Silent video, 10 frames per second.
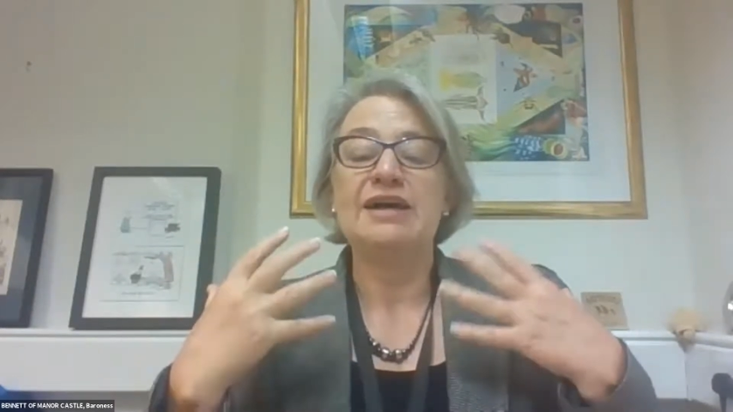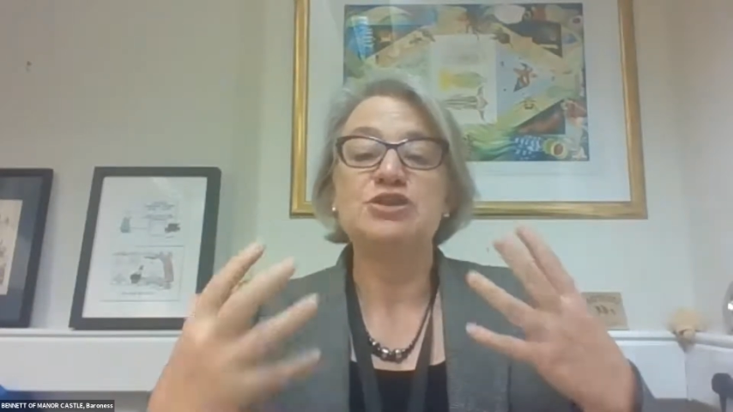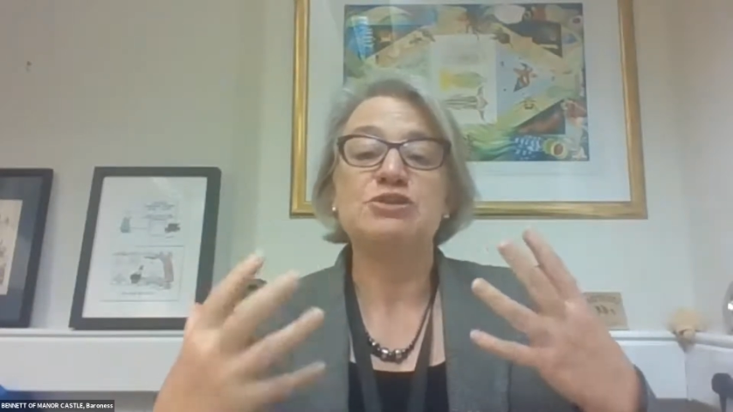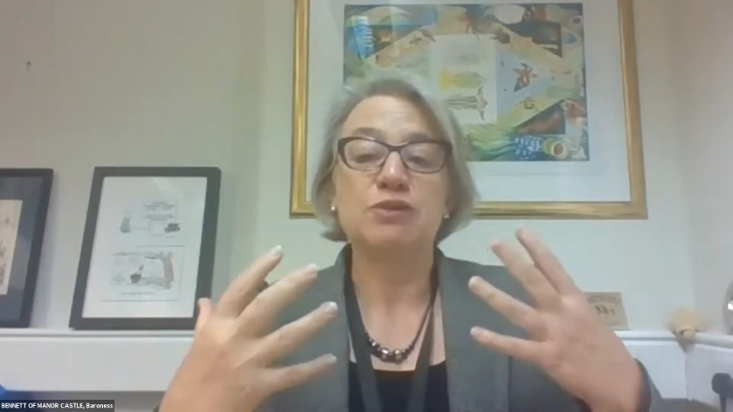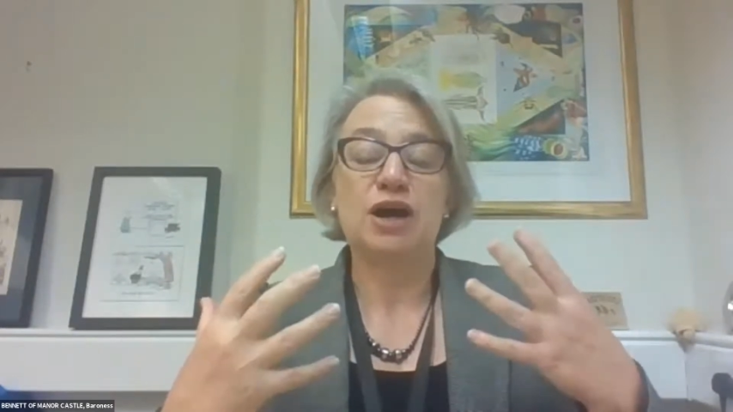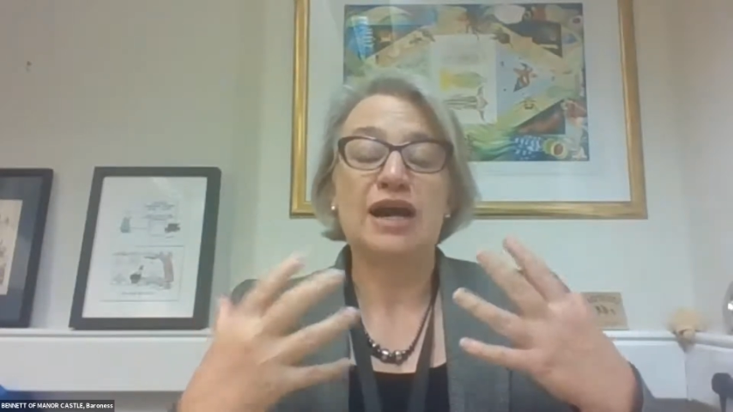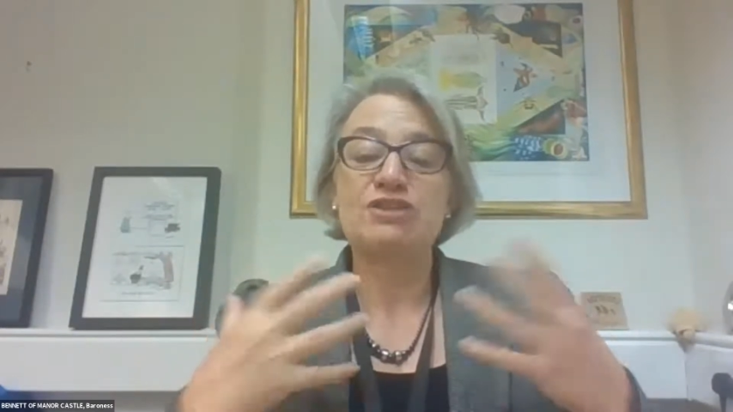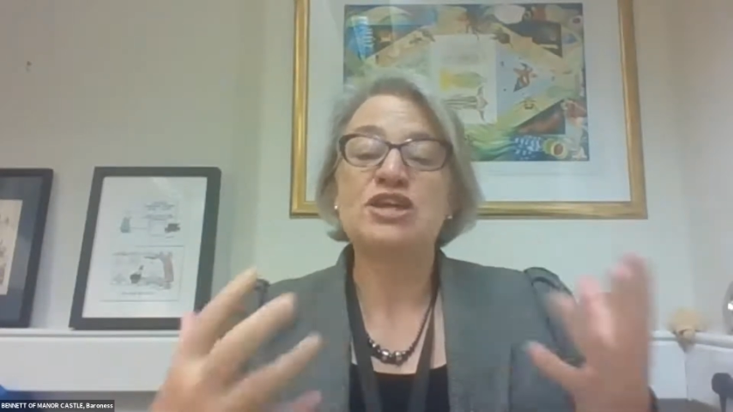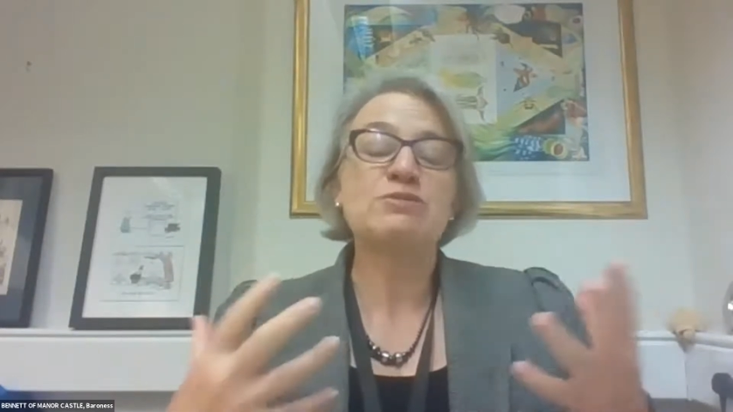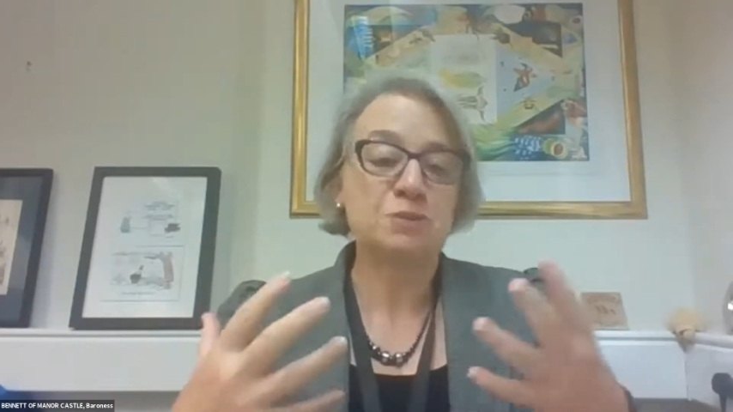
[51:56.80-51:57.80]
And, I
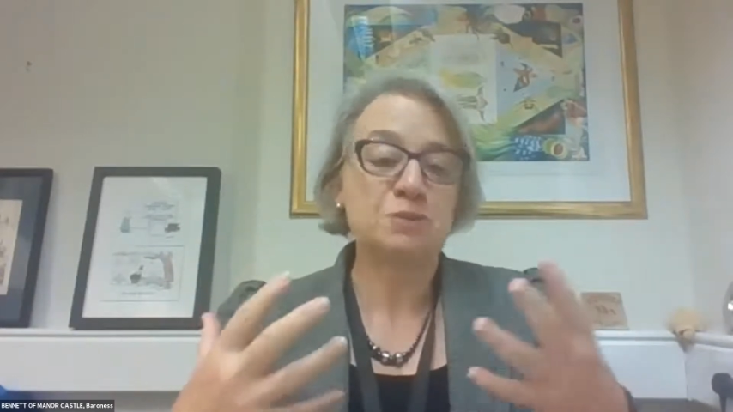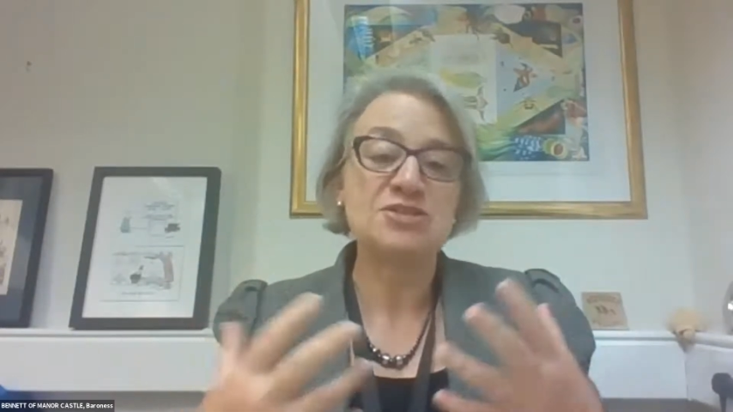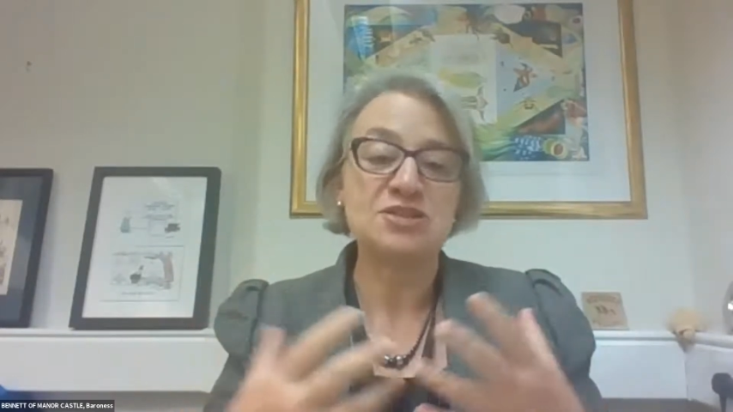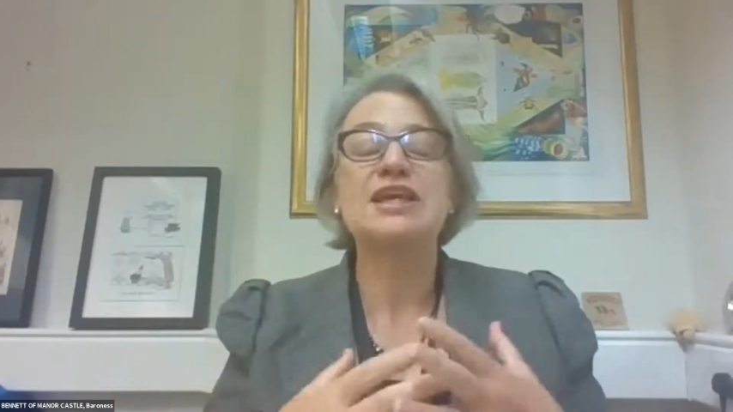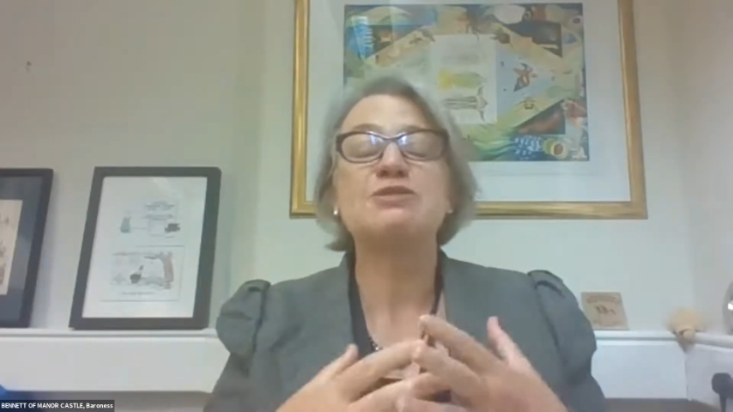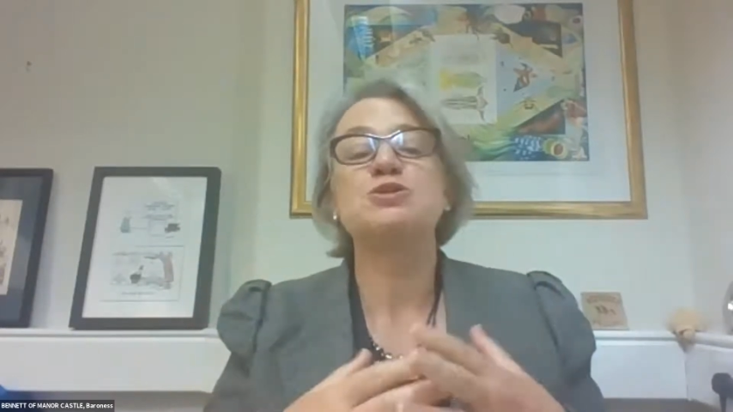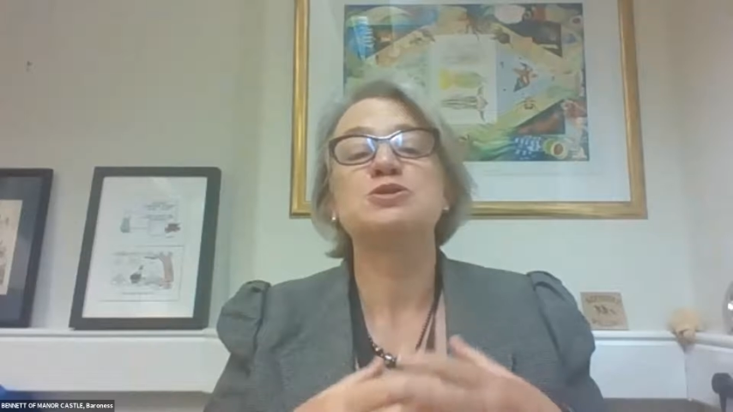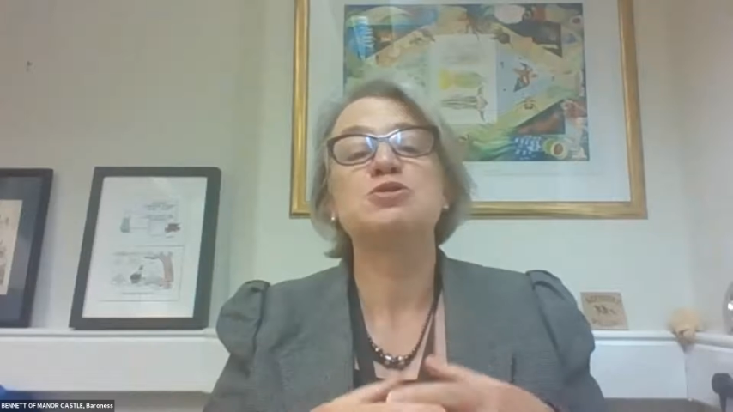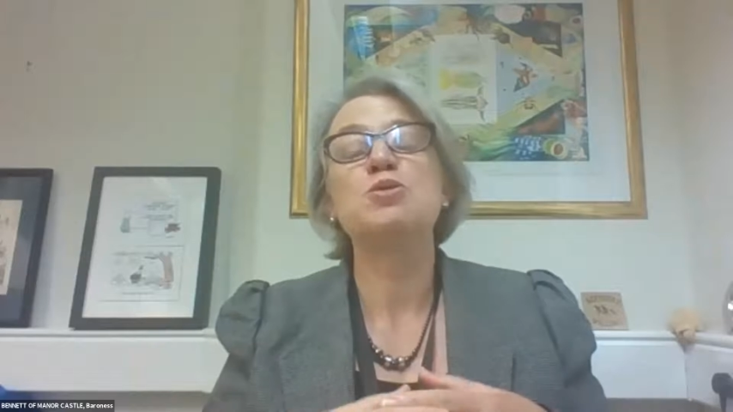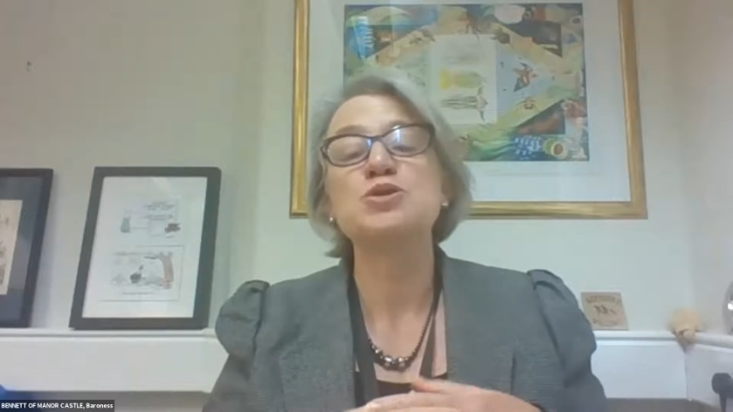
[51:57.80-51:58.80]
actually have a piece in Left
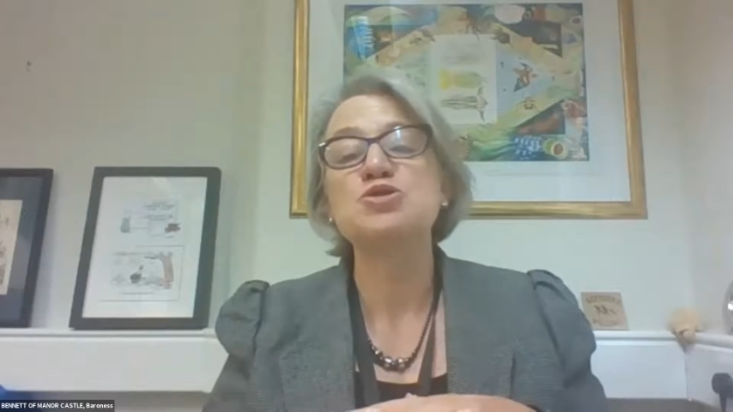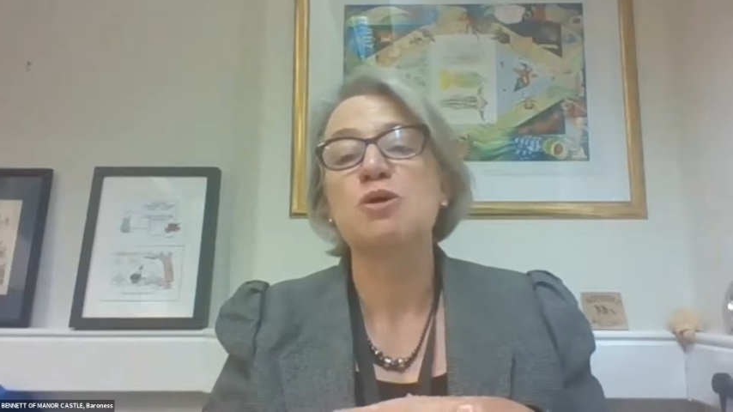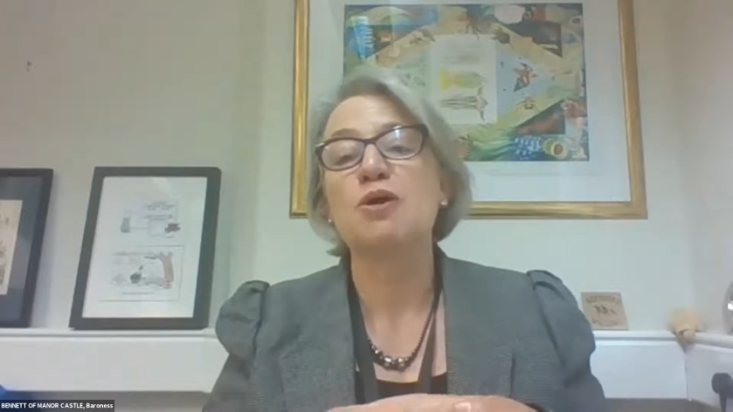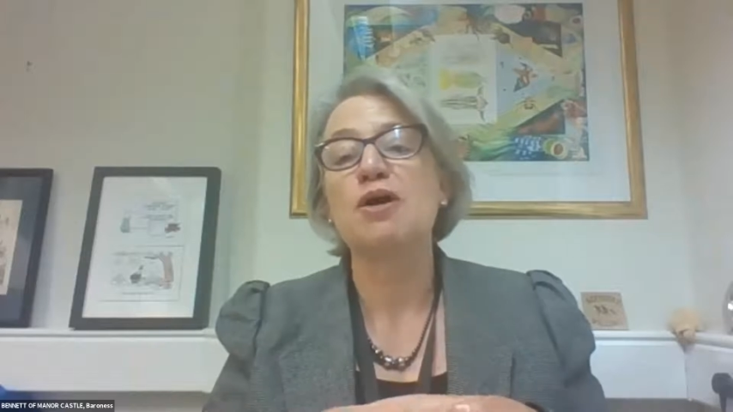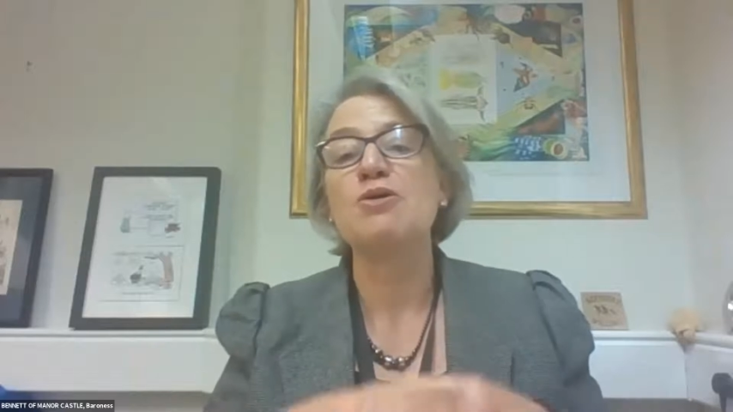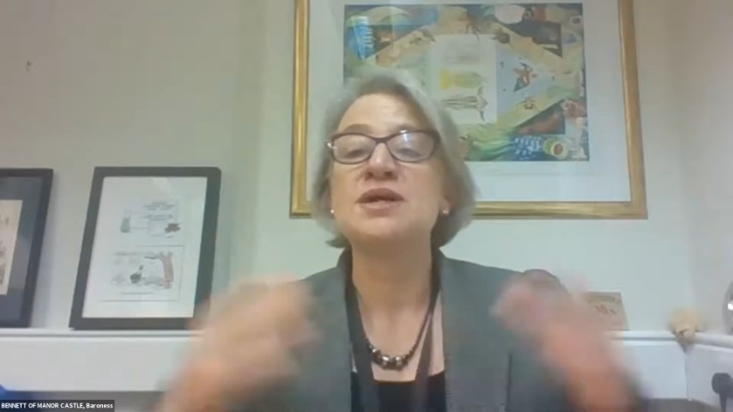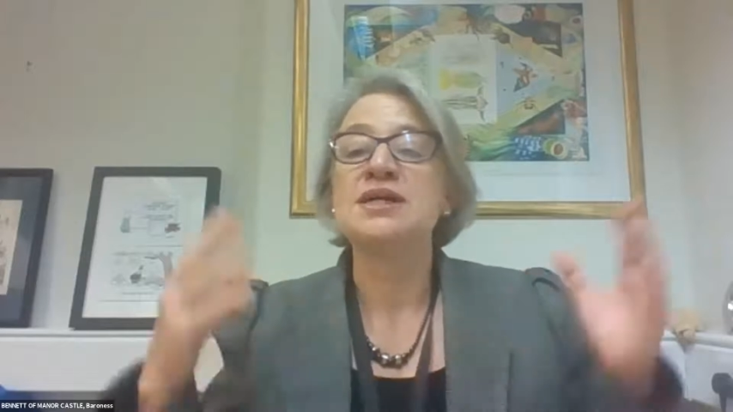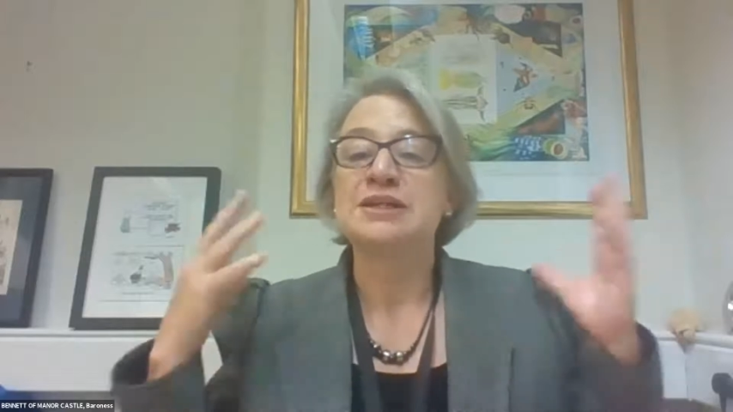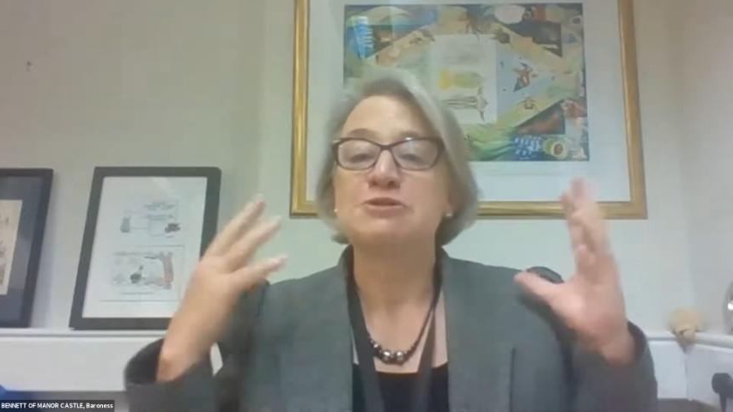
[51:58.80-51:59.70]
Foot Forward tomorrow